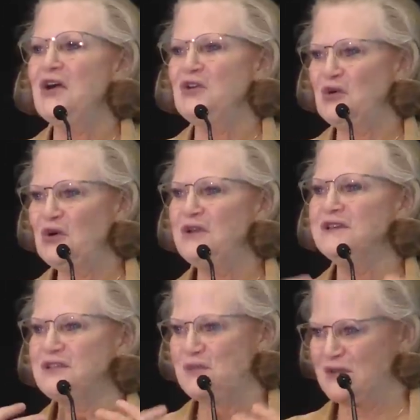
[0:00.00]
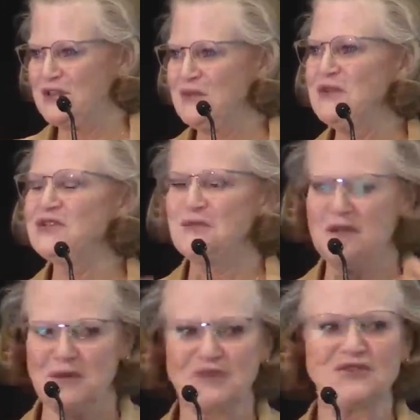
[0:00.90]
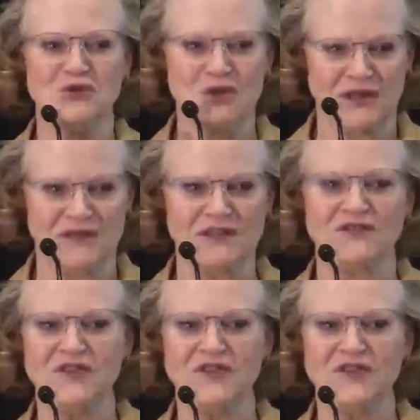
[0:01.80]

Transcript: good specimens to be able to look at these